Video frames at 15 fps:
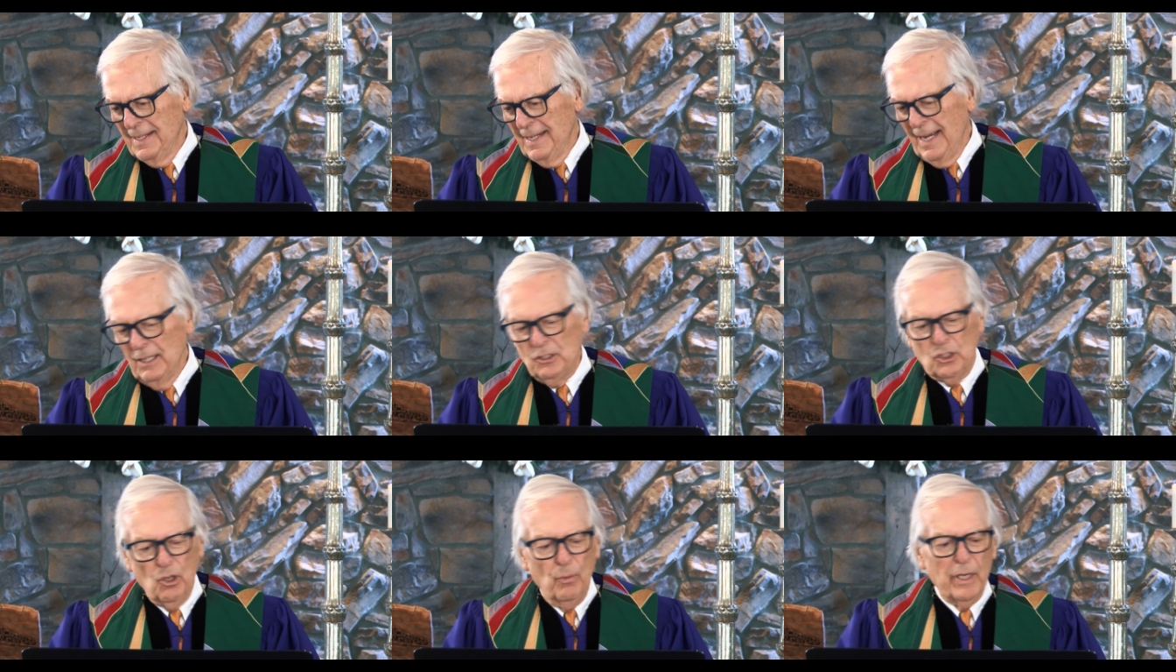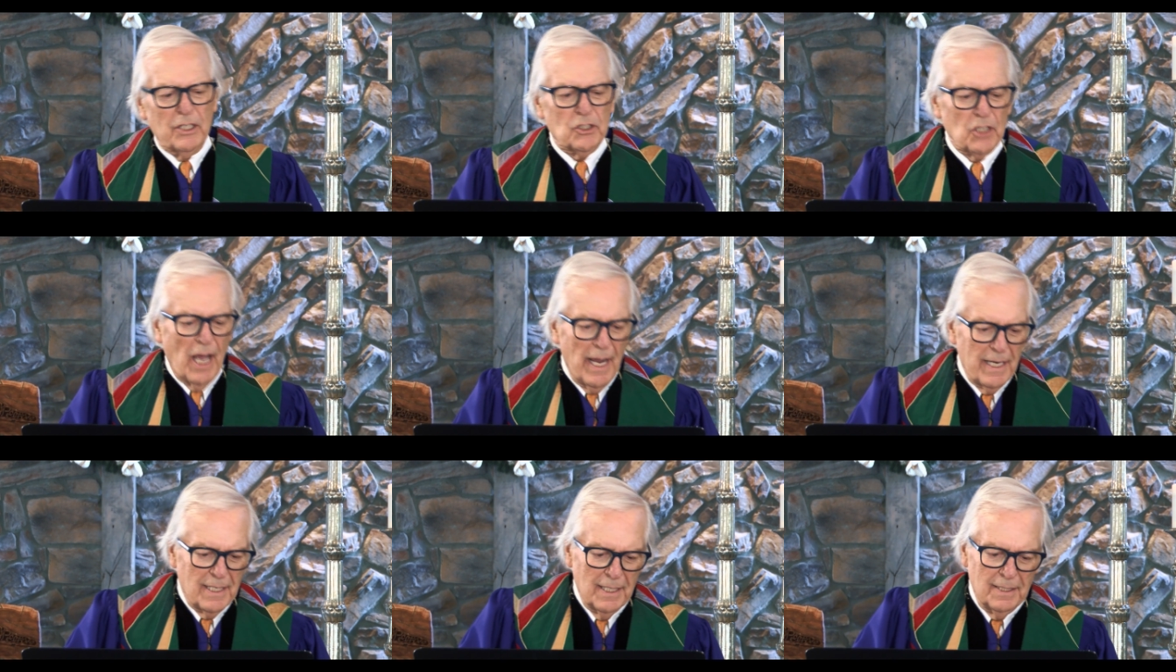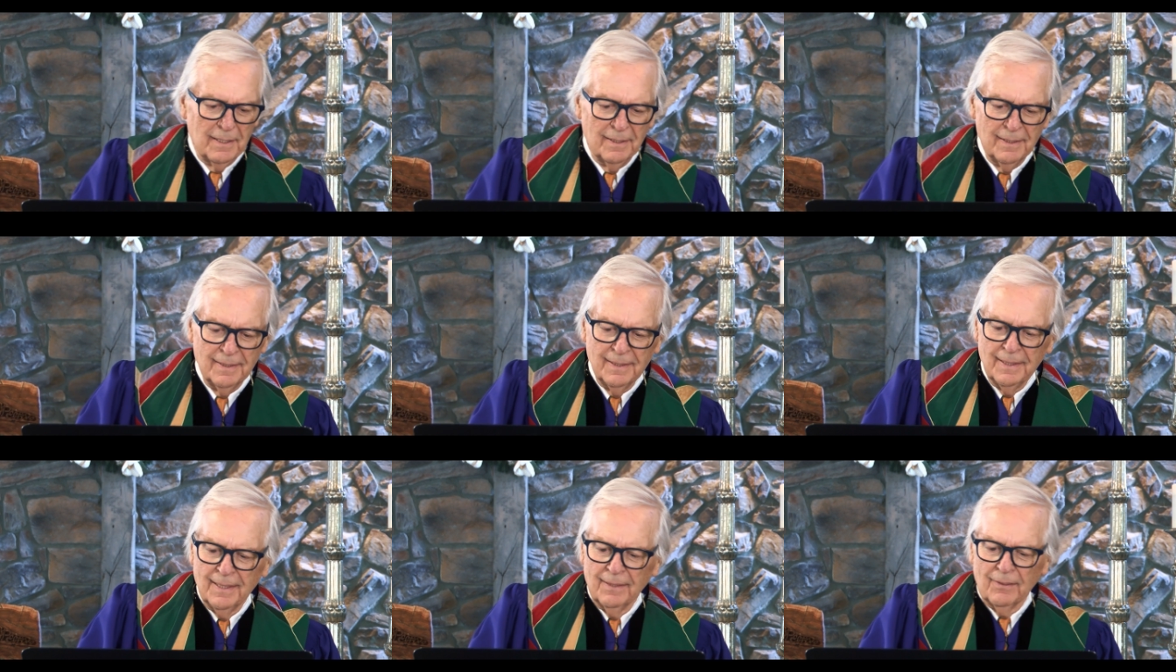And so excited
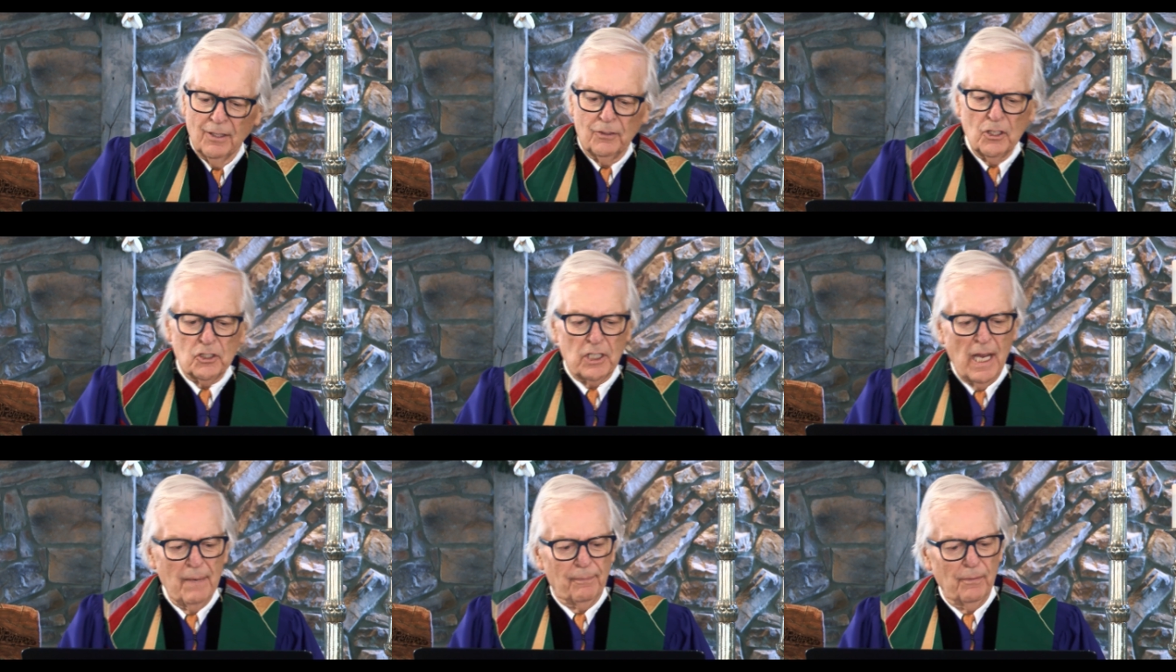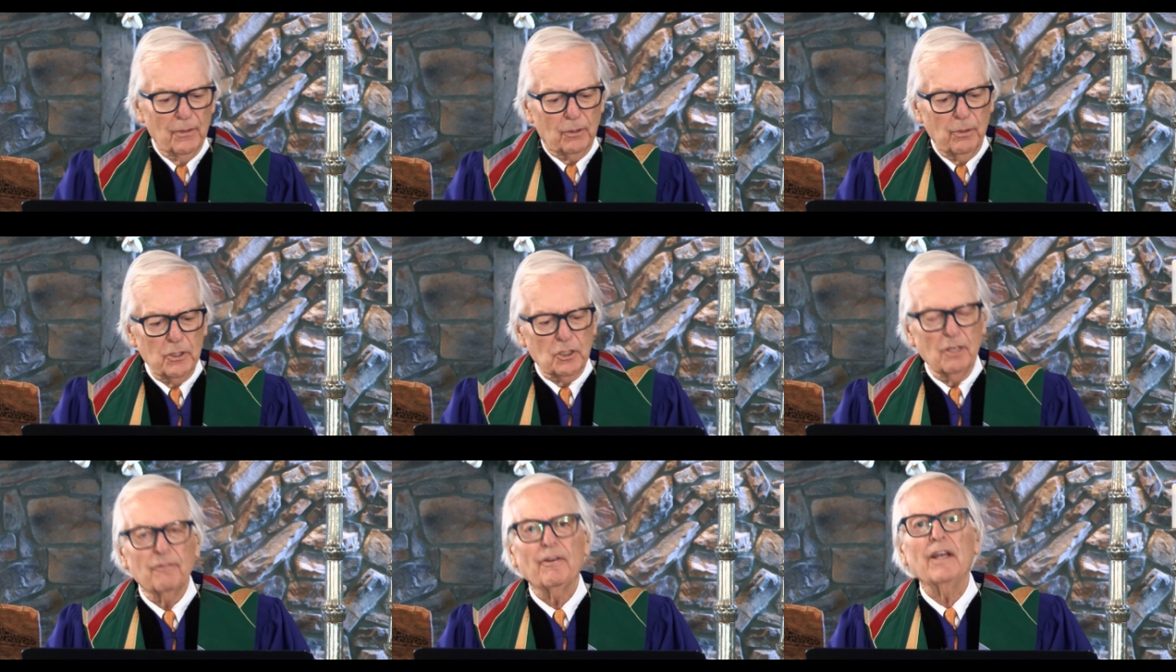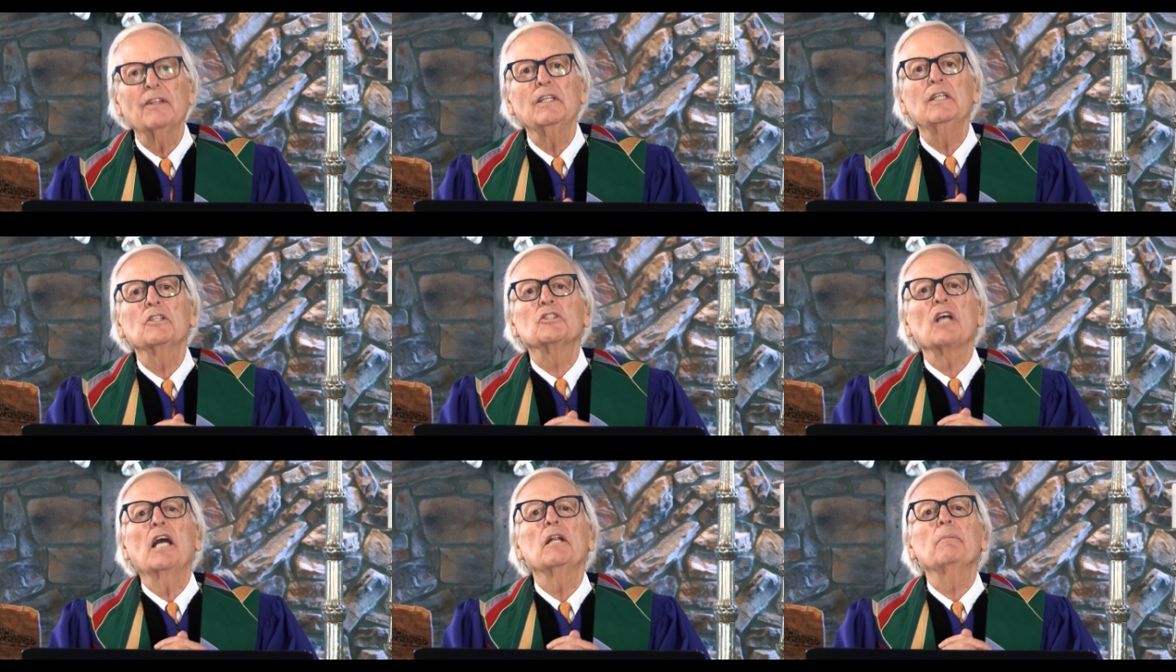that this came from the Christian faith, he
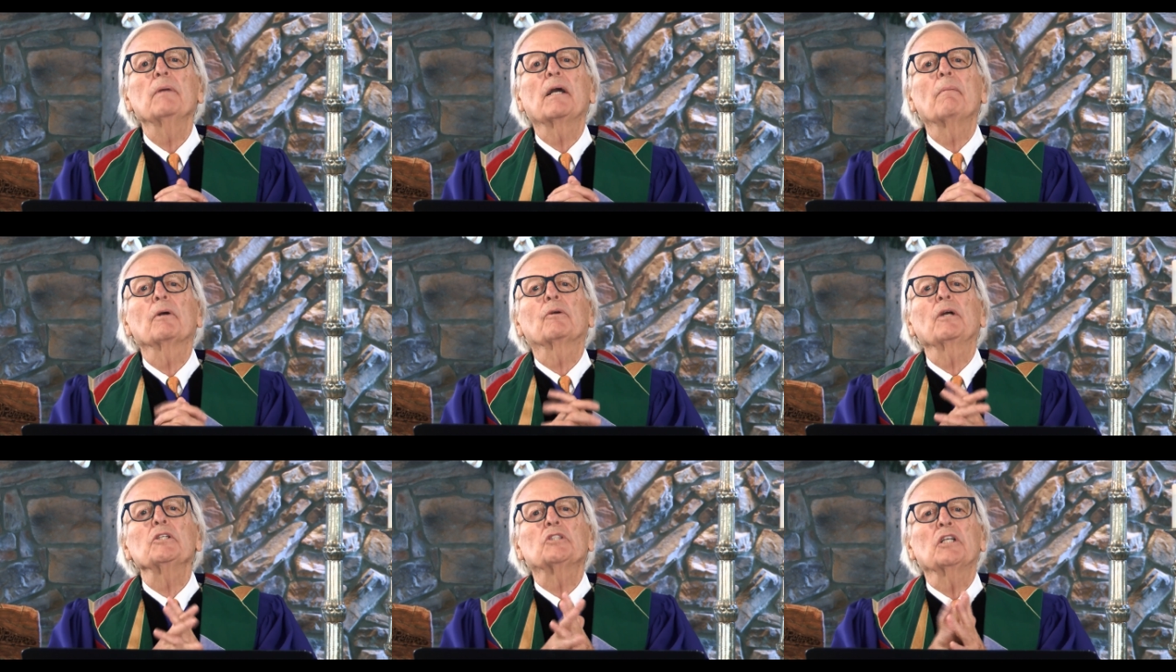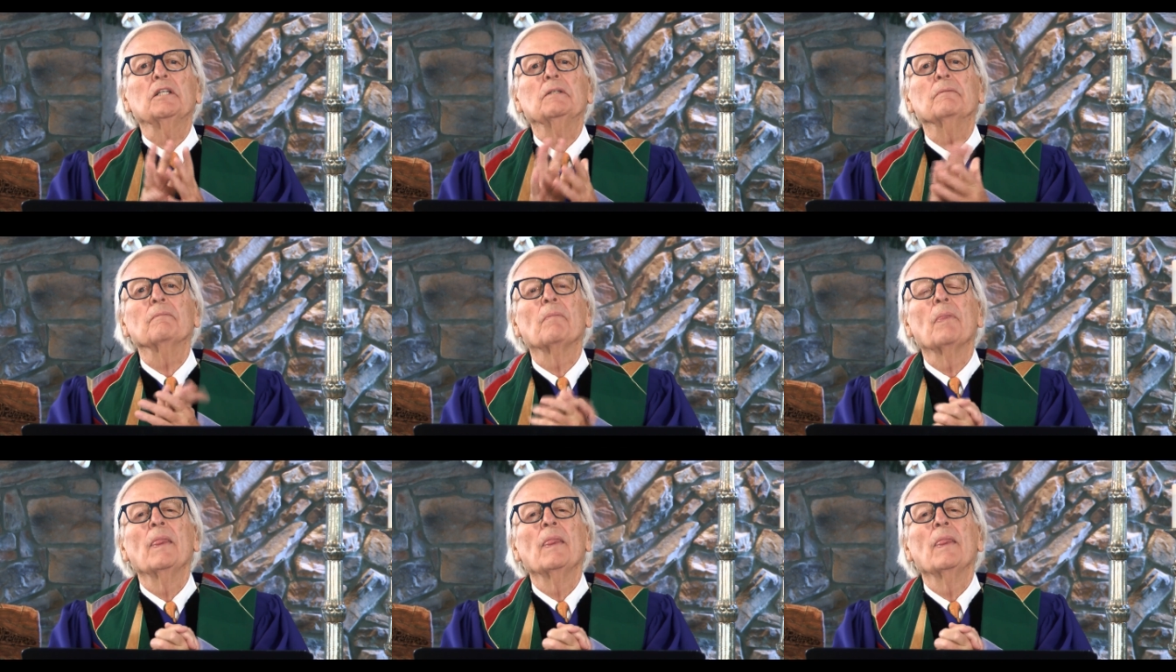decided to become a Christian.